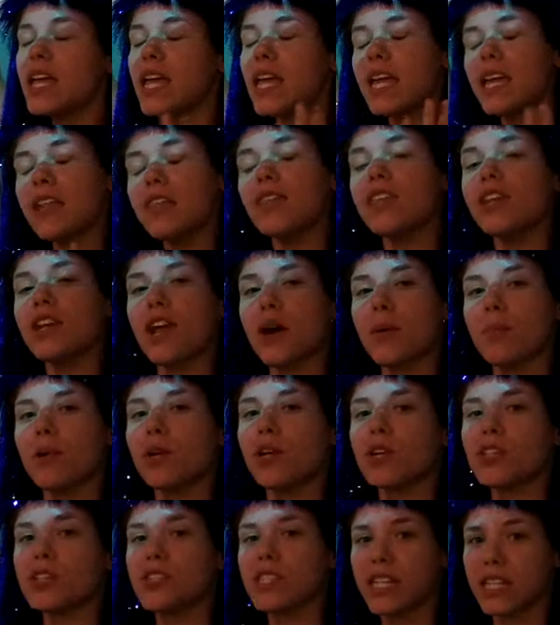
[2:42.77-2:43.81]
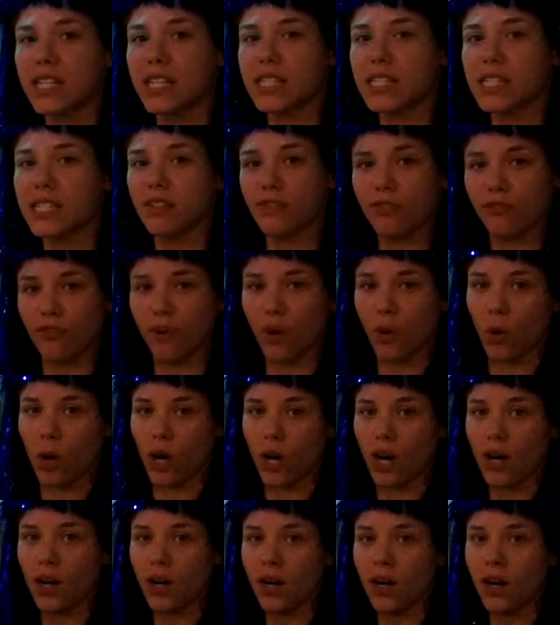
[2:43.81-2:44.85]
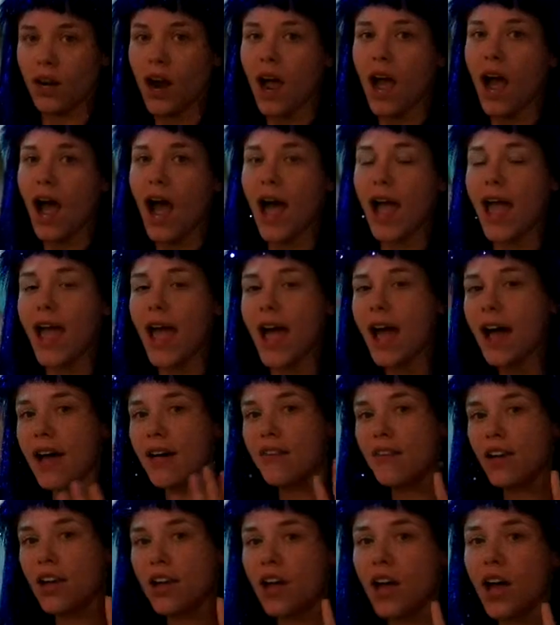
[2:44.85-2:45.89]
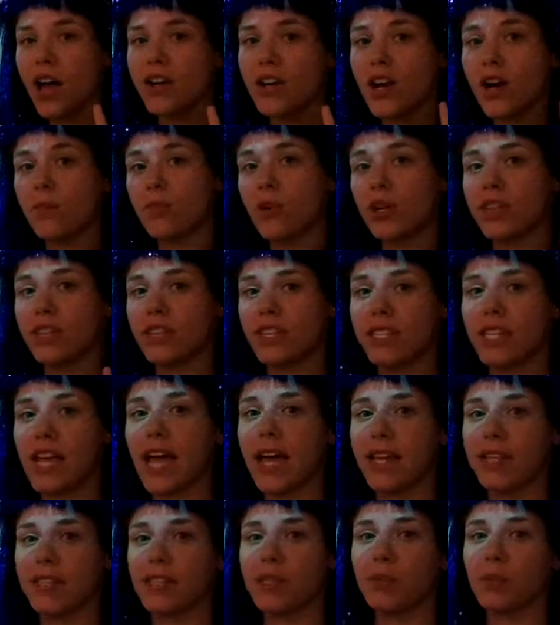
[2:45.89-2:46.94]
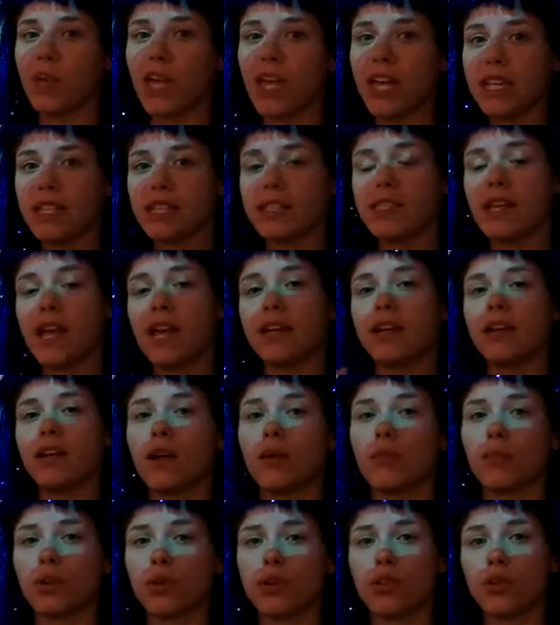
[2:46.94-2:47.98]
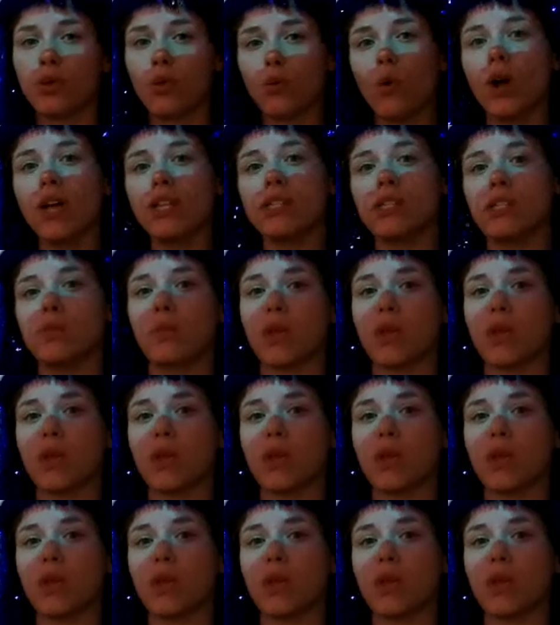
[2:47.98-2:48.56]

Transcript: In the number 64, I have a number in the 10s place and a number in the 1s